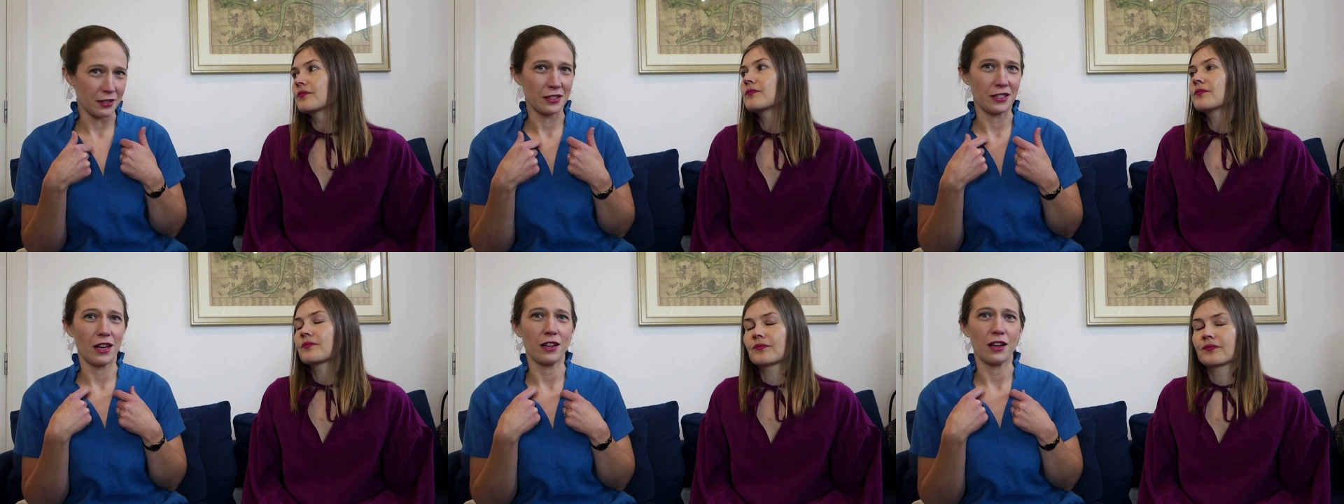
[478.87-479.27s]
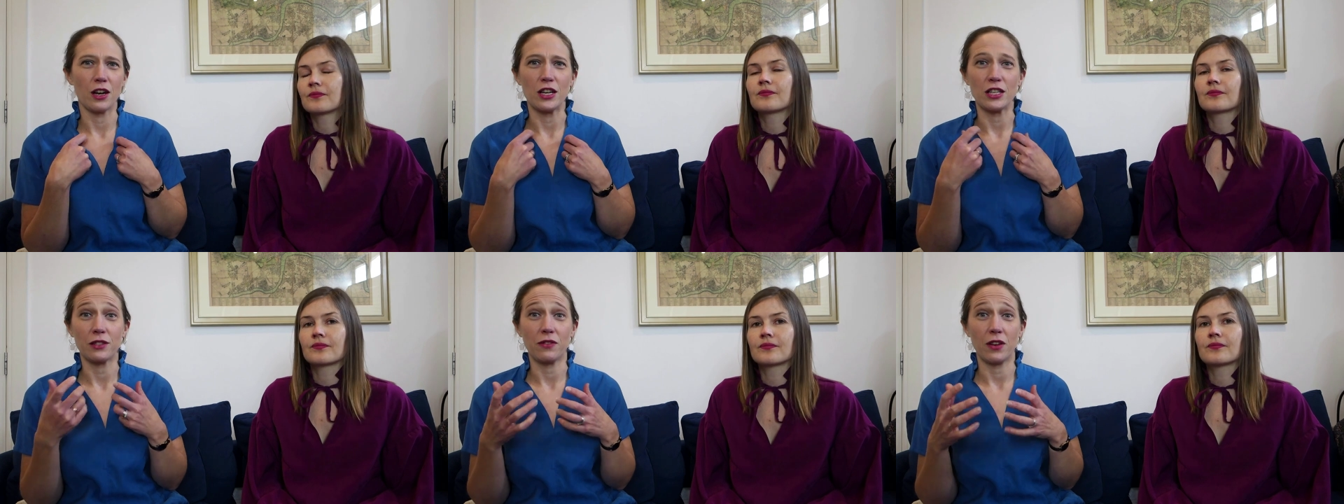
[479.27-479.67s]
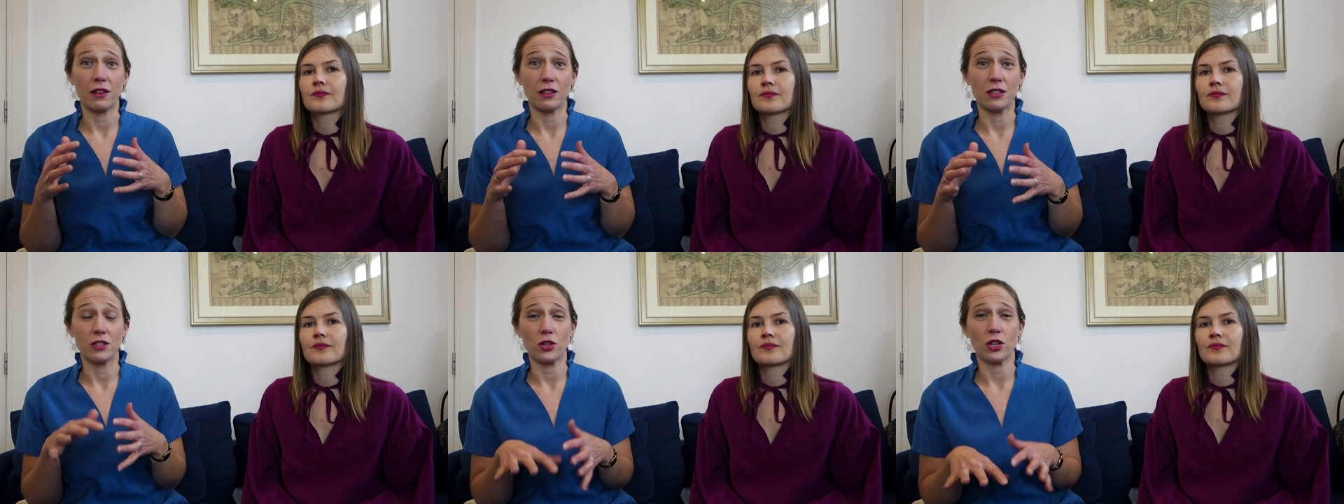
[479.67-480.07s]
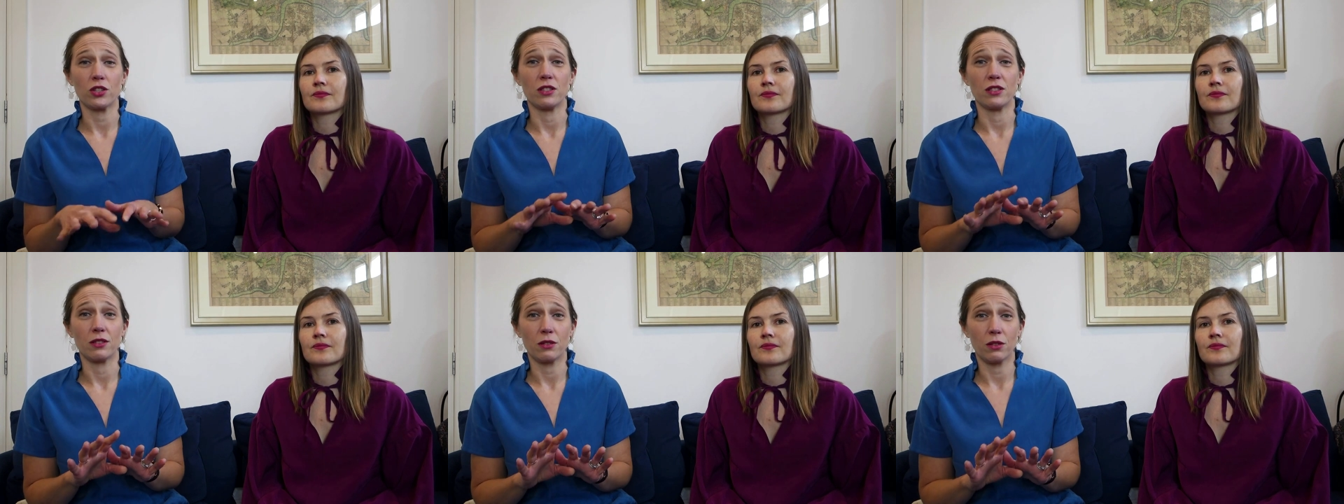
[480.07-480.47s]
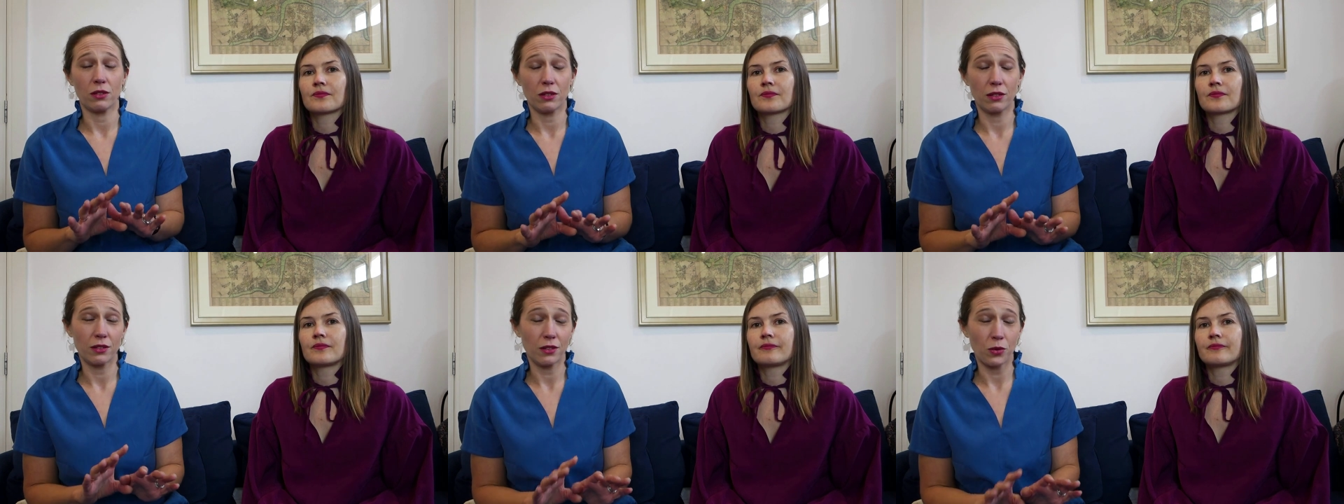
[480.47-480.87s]
Speaker 1: inside. and I just found the instructions
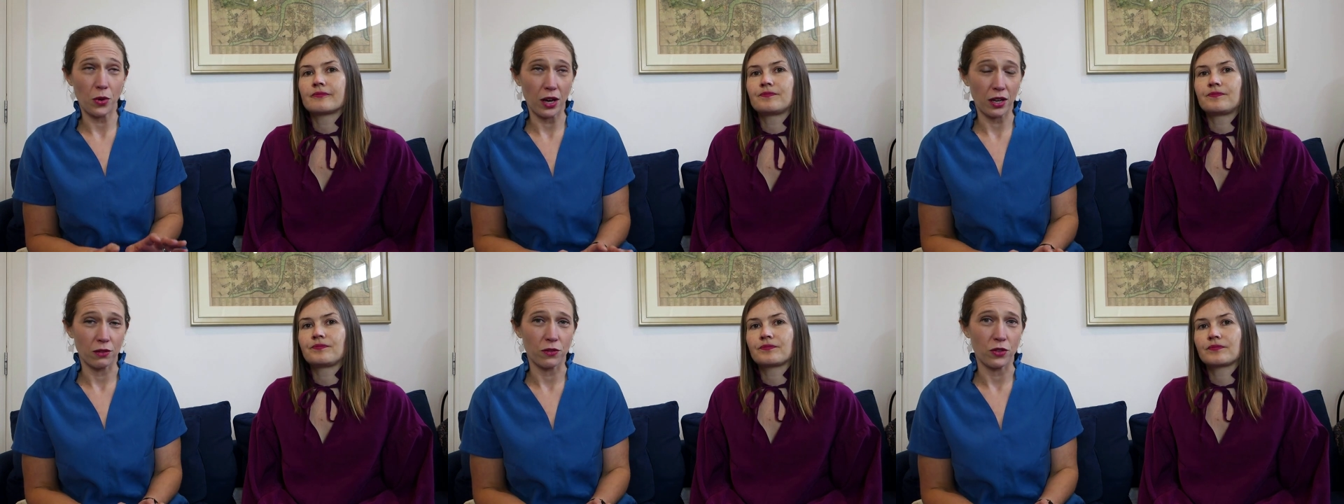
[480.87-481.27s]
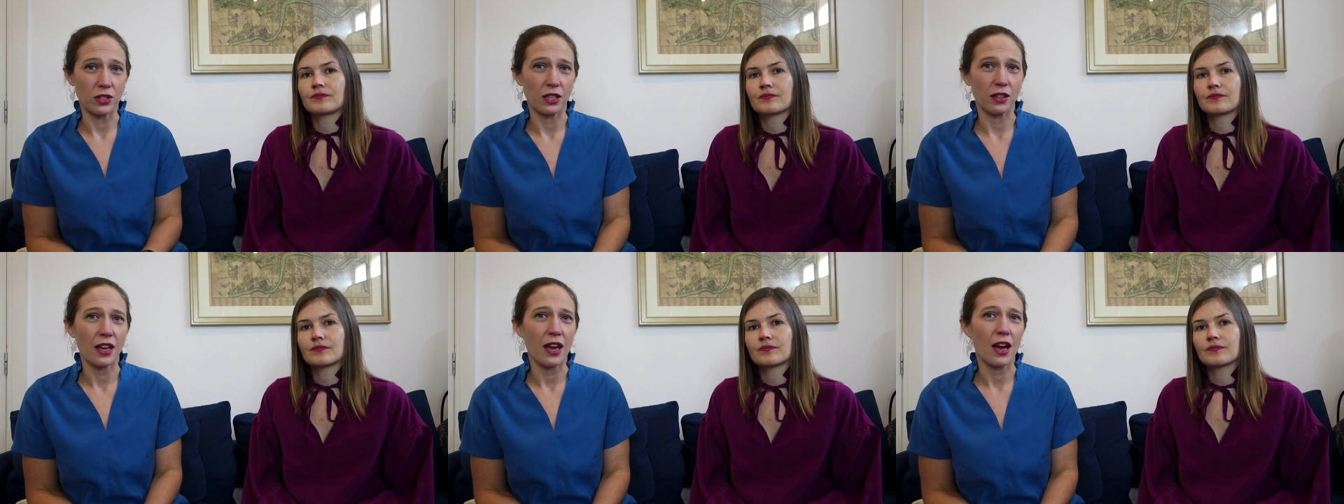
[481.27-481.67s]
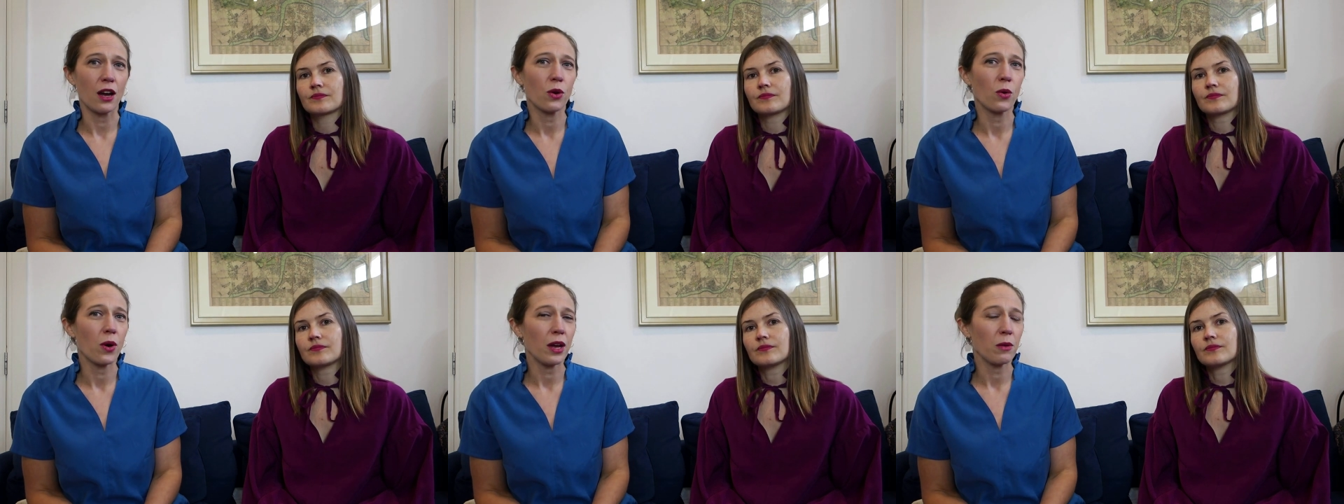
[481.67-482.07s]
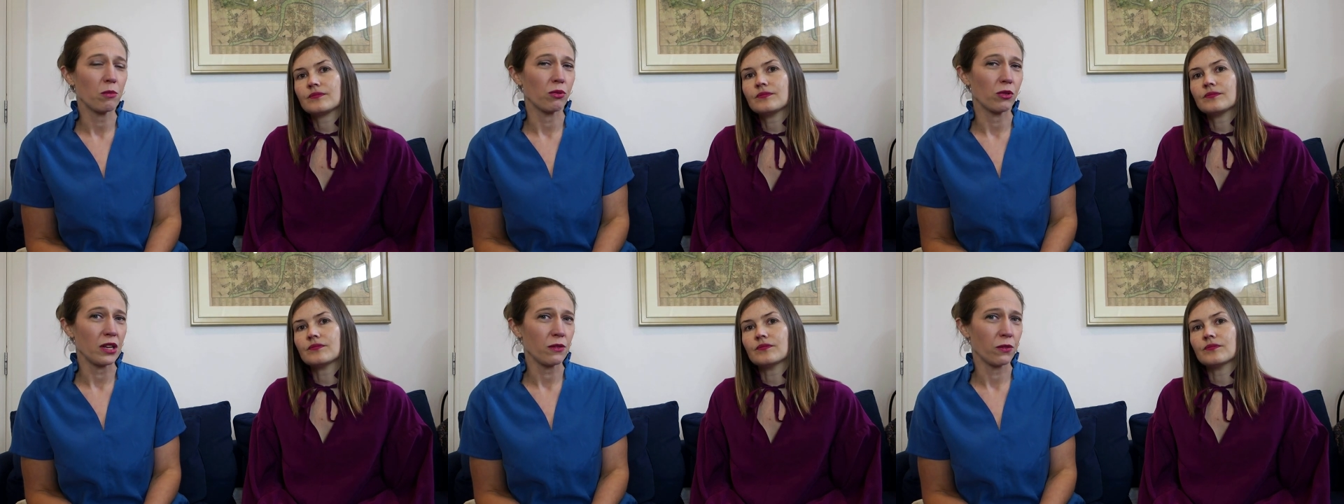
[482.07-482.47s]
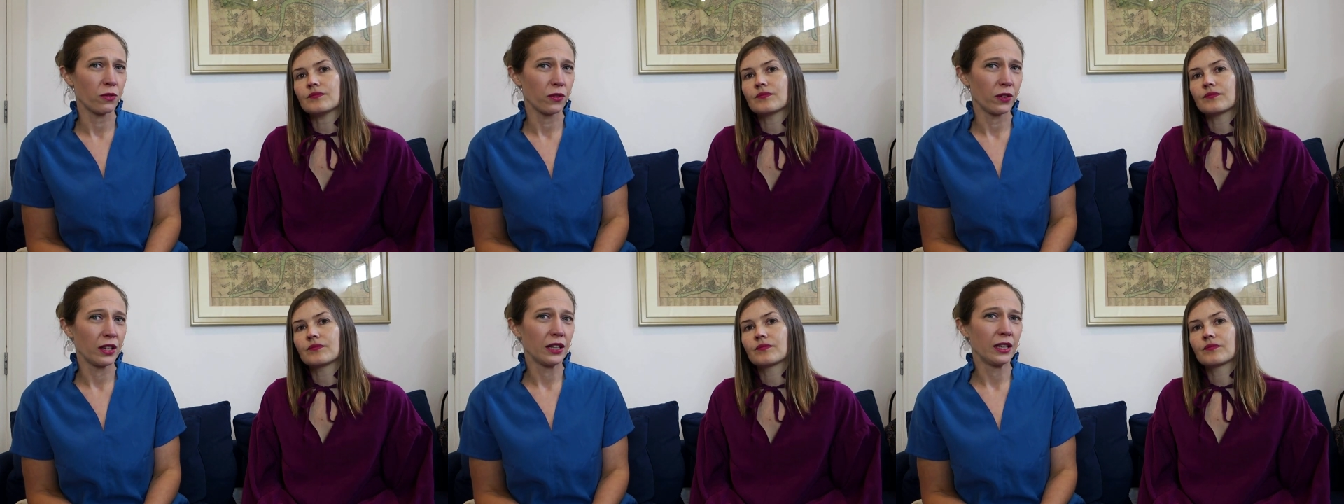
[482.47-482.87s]
quite confusing. They are quite
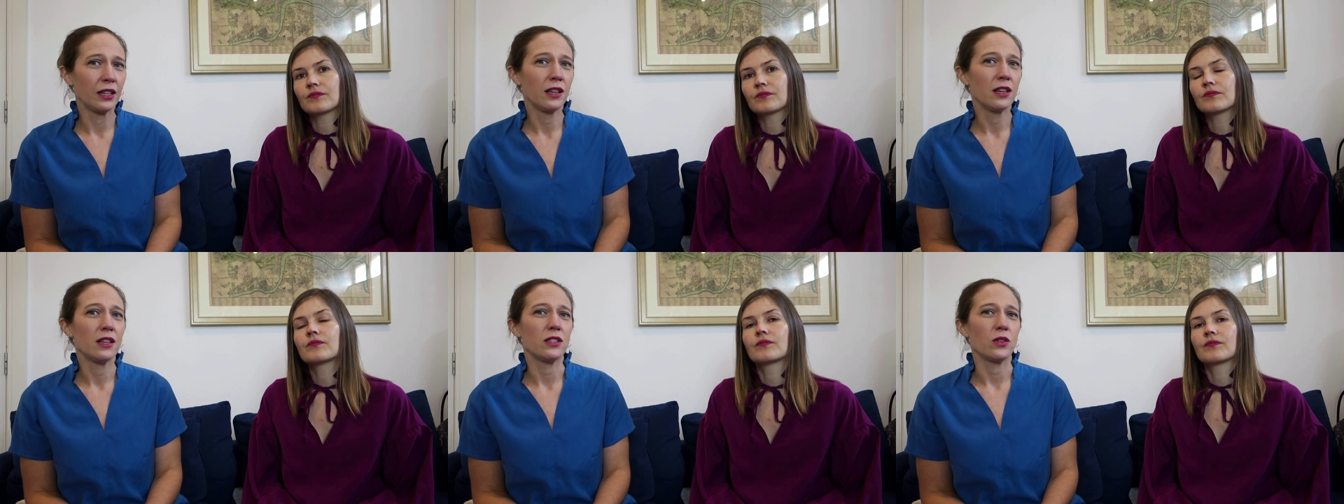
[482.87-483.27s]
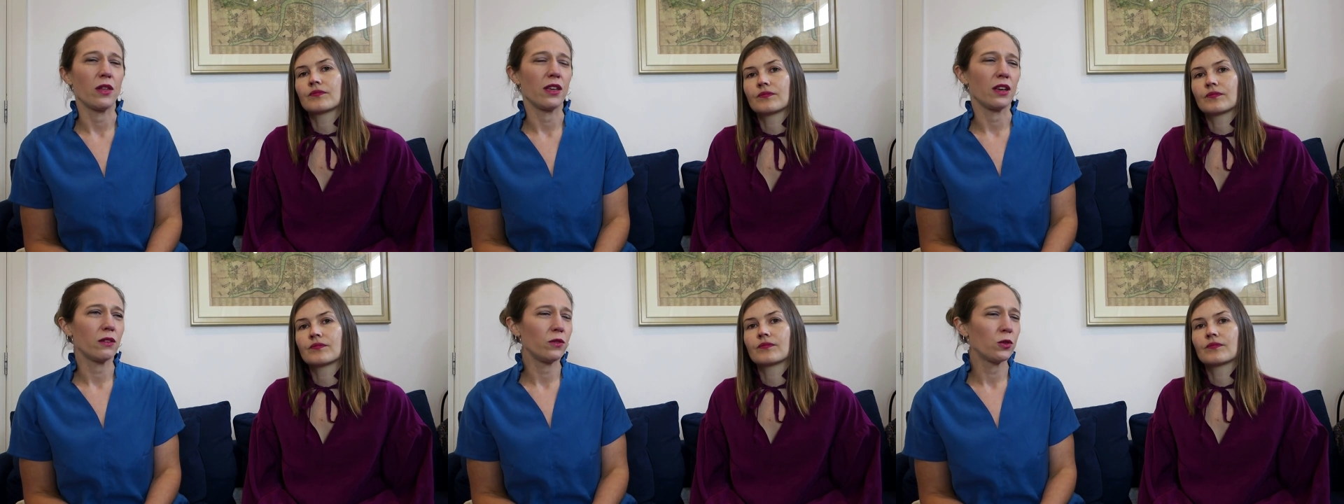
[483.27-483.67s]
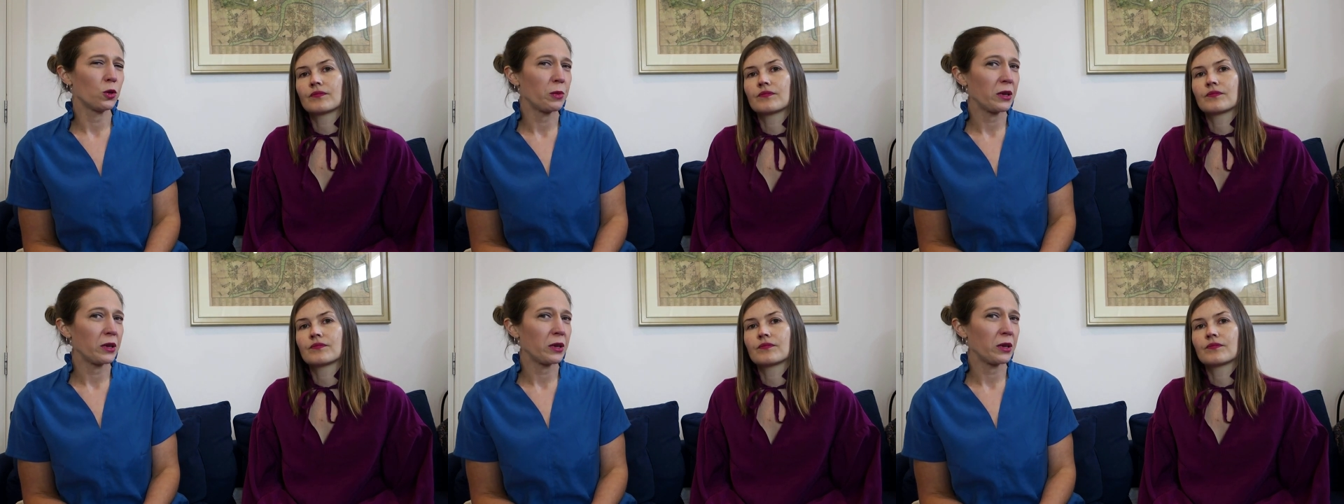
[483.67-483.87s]
brief. So I think if you're a